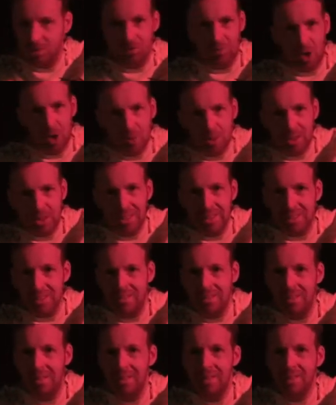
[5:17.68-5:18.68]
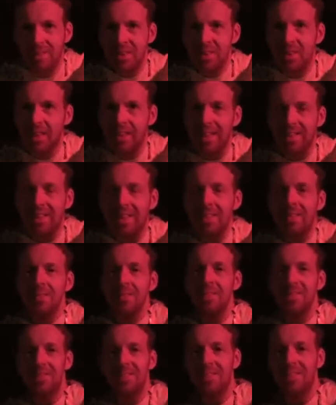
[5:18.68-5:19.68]
of roses and things.
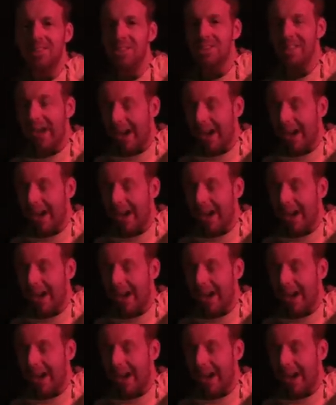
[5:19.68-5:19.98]
These are just